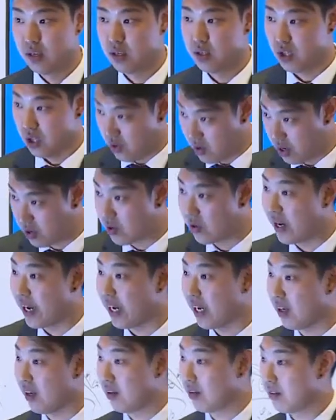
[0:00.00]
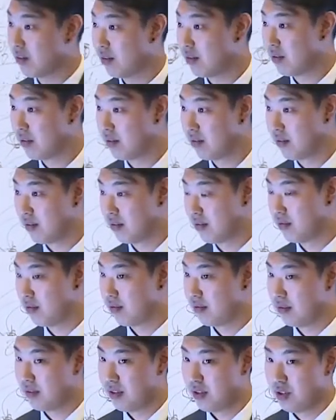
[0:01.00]
Do you agree?
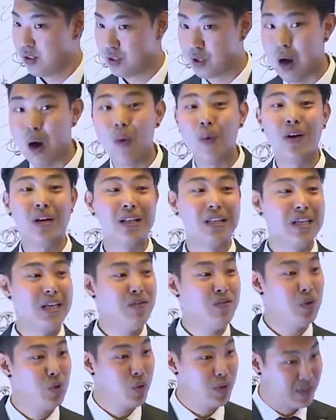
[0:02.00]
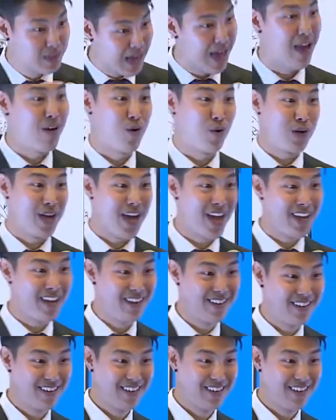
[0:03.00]
So I want to leave you with that, okay?